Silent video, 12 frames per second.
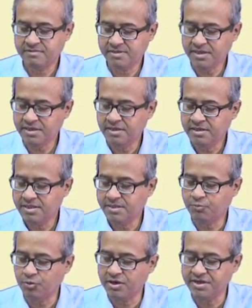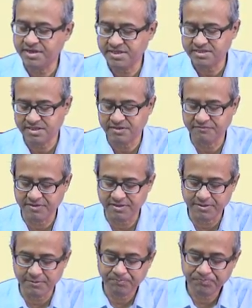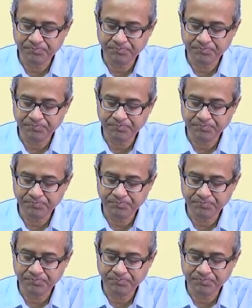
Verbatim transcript: right the polarities are different.